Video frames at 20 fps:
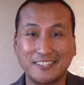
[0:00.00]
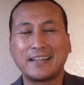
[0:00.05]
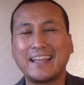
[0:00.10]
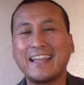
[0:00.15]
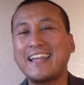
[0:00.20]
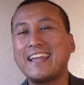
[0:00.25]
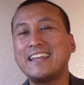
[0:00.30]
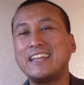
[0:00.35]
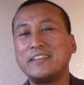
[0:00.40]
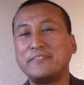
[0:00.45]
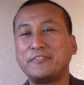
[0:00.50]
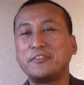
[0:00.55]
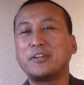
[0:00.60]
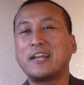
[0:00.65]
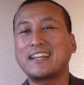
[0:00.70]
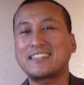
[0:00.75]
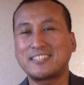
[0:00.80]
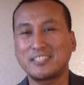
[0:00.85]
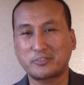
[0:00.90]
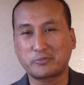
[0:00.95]
Hey, if you
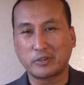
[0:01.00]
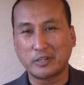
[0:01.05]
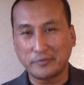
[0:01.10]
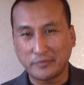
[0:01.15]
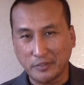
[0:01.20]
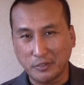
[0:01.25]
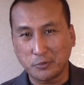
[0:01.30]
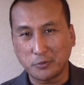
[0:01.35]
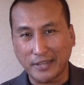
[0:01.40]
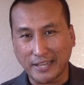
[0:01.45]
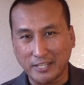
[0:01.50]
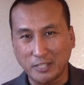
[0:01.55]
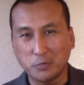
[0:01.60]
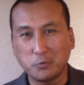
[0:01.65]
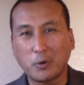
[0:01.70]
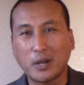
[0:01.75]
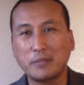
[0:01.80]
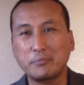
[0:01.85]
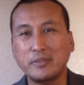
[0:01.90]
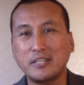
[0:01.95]
like this review and you
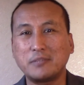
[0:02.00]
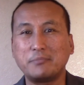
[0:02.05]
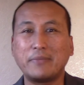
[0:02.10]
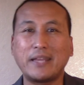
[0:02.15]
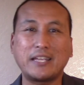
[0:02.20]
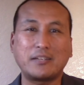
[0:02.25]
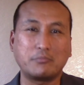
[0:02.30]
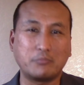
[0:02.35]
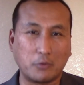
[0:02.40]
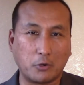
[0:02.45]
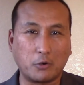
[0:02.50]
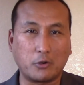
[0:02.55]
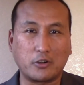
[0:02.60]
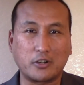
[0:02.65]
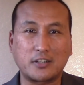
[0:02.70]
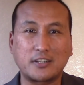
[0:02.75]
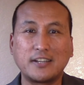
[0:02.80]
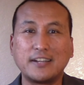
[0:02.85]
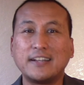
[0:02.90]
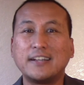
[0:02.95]
want me to make
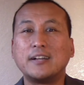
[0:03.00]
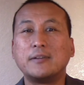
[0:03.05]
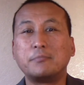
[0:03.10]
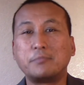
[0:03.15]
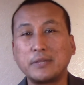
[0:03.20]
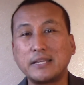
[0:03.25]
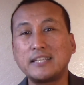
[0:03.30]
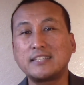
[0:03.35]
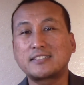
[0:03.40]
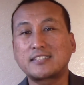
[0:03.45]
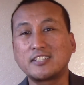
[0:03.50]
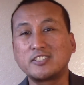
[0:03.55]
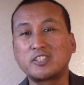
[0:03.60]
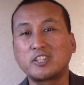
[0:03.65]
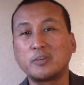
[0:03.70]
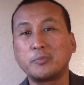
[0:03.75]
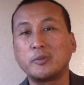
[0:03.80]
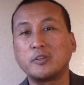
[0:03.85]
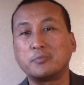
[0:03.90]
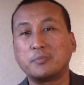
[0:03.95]
more, please
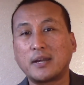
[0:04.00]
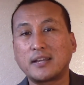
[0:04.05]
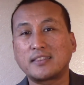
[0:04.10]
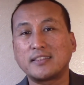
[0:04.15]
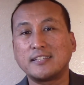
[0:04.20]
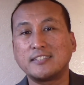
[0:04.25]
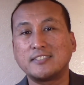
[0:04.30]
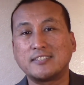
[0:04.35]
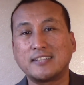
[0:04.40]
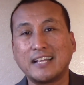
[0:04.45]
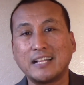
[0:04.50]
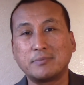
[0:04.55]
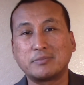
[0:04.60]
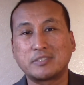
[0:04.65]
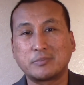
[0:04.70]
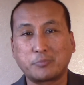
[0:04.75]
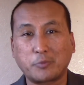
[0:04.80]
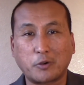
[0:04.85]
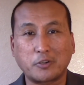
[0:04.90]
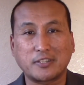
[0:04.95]
contribute monthly to help
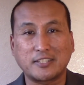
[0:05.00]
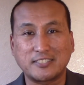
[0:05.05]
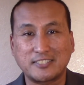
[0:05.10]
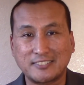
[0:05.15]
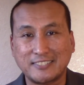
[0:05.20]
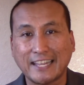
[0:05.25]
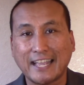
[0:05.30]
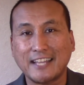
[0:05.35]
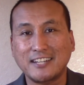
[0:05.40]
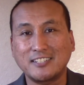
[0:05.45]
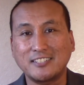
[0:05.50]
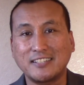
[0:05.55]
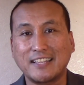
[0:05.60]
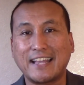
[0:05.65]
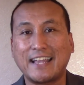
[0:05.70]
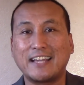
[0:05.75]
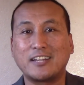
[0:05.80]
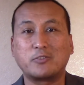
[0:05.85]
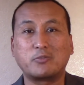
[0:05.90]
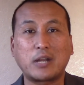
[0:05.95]
support this channel
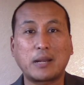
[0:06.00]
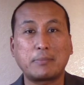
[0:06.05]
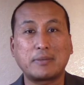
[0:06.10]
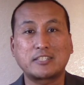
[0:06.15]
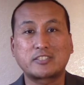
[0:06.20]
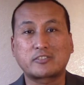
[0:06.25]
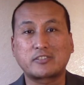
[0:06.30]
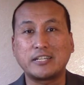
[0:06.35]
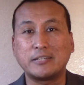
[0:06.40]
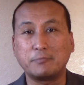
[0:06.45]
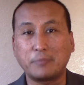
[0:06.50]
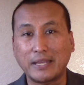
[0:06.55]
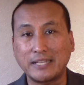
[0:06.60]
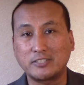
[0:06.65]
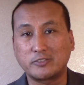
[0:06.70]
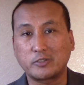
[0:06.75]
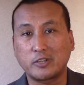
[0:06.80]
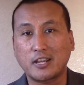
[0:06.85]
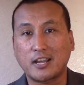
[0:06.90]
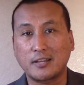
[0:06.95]
at Rama Screen
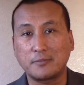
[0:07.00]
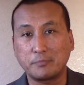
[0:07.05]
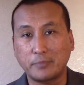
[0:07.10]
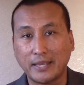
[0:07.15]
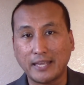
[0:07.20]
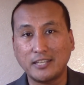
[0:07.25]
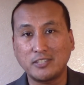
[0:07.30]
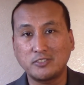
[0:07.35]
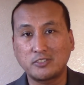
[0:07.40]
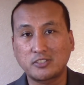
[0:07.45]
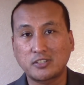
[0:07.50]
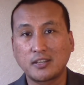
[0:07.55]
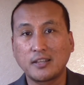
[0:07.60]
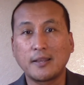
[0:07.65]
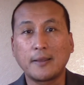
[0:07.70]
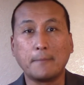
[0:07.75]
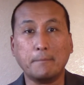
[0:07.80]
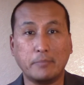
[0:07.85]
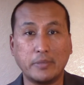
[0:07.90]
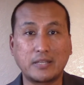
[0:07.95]
Patreon page.
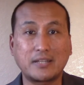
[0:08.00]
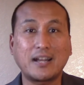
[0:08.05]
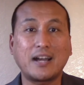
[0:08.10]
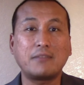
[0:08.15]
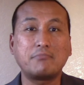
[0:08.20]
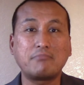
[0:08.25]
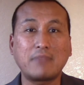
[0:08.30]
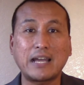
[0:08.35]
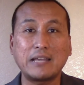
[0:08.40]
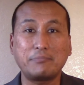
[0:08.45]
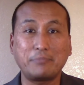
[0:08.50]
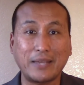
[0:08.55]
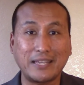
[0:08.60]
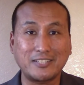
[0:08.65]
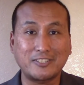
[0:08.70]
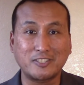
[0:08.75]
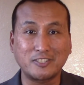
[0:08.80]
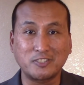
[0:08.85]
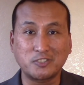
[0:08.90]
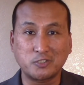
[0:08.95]
Become my
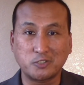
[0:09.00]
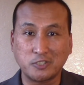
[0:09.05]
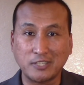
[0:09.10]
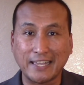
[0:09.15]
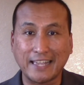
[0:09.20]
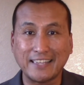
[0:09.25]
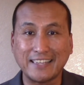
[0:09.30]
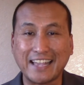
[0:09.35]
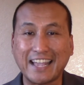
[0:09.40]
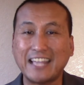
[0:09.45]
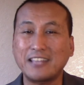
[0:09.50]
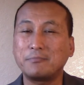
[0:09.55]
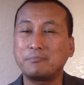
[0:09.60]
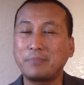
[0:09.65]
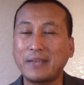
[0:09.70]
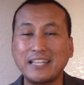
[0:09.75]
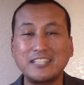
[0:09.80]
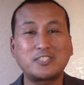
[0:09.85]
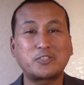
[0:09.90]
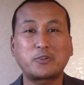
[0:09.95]
patrons today at
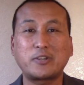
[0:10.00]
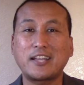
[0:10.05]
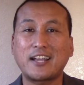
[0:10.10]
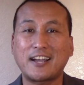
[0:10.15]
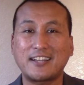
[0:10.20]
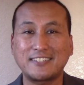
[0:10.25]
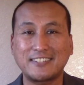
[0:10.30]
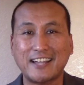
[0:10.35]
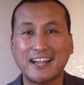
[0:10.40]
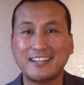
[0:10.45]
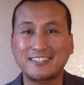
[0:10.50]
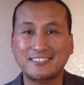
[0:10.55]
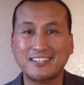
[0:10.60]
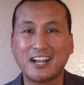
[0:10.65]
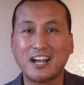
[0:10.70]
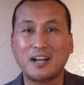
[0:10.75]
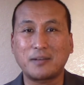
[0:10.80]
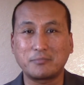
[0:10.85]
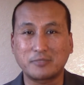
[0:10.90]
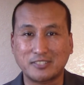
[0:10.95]
patreon dot
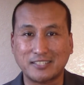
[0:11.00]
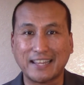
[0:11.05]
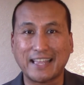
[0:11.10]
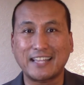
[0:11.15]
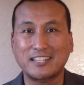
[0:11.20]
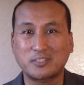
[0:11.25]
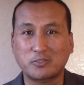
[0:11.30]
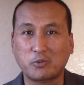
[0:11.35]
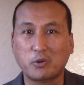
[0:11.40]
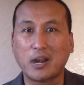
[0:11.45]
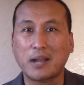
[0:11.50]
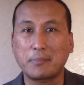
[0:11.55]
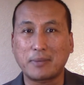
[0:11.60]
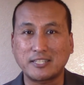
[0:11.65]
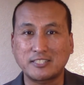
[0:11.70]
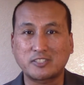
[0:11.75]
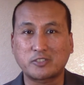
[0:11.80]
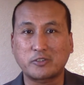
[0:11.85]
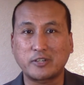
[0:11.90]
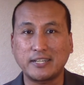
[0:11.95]
com slash Rama
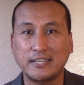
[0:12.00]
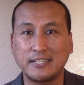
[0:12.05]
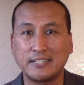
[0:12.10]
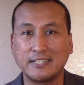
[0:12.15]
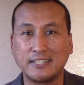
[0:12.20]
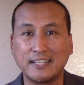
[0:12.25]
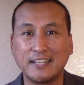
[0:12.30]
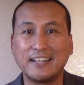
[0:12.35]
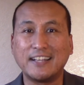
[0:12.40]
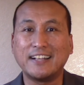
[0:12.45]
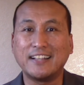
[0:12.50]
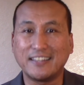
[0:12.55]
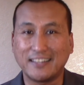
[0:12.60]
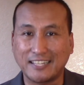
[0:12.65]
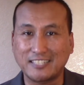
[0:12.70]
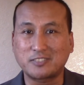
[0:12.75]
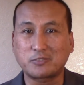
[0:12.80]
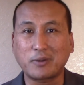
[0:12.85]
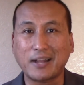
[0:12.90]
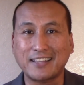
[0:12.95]
Screen.
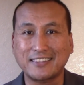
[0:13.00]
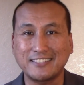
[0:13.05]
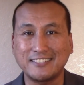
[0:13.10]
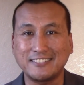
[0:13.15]
Let's rock